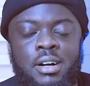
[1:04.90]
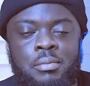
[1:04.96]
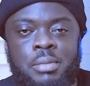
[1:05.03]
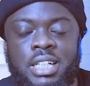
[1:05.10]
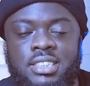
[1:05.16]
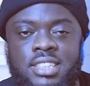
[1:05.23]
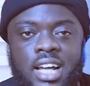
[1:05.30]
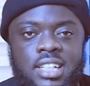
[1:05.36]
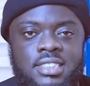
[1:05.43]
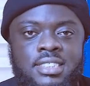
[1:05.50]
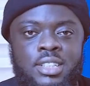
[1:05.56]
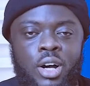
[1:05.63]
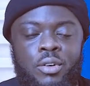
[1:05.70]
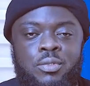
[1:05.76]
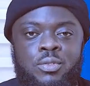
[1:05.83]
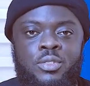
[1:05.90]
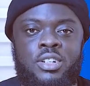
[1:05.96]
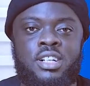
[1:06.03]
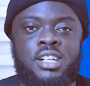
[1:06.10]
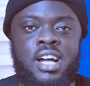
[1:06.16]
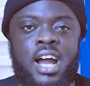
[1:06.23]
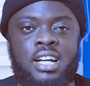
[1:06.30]
mentality of
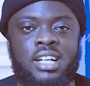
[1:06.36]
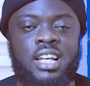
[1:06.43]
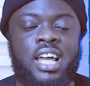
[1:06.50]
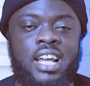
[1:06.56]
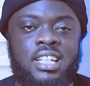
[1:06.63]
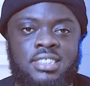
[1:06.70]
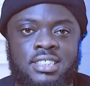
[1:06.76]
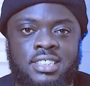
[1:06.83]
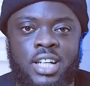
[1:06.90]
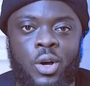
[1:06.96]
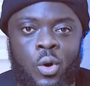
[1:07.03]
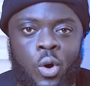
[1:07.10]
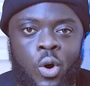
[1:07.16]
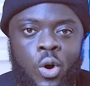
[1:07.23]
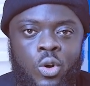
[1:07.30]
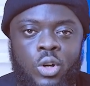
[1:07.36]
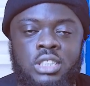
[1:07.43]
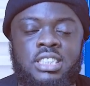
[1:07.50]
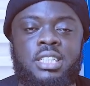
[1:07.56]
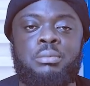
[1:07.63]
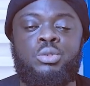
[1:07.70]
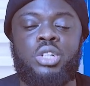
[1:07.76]
analyzing the whole
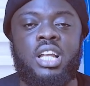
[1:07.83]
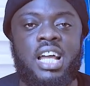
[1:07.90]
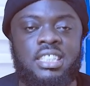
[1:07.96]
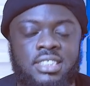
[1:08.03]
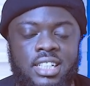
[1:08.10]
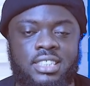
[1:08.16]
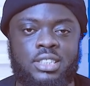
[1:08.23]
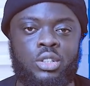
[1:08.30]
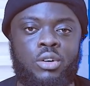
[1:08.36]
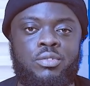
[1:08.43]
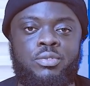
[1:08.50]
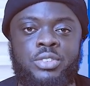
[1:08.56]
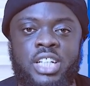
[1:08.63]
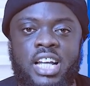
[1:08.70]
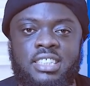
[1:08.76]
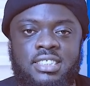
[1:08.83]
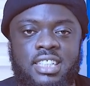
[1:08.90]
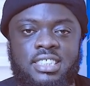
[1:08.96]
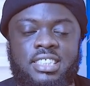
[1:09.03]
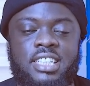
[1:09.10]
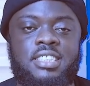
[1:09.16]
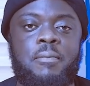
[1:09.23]
conceptualization of free
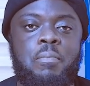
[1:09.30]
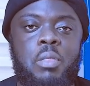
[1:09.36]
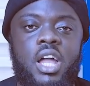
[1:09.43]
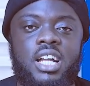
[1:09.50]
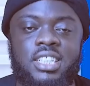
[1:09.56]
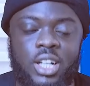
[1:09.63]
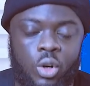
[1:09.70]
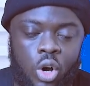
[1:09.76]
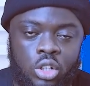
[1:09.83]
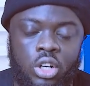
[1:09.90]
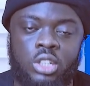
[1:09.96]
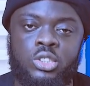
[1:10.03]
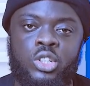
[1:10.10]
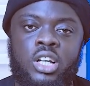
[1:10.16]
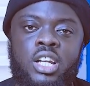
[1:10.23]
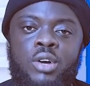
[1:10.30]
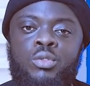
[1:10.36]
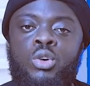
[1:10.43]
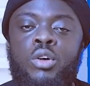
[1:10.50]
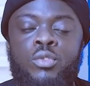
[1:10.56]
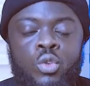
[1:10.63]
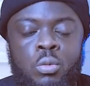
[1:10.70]
SHS and the conundrum
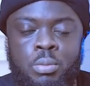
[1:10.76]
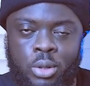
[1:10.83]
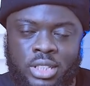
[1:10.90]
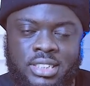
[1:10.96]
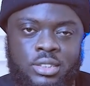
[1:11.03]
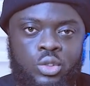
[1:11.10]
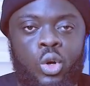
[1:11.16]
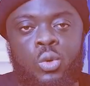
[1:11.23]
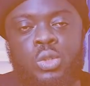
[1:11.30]
level of who brought it or